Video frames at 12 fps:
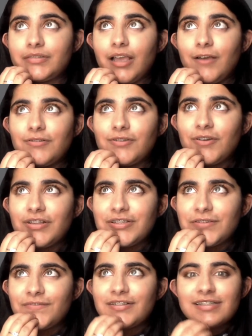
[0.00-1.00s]
I was going to
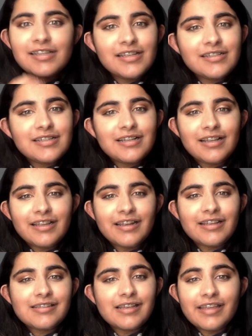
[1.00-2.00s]
fertility
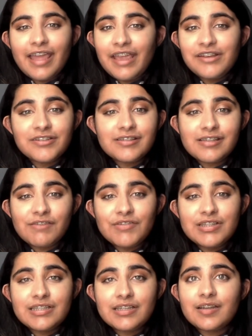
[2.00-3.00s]
clinics at the age of
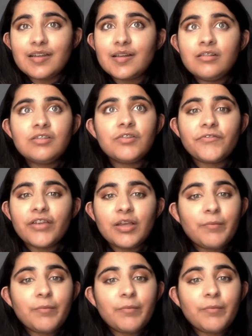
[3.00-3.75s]
17 to think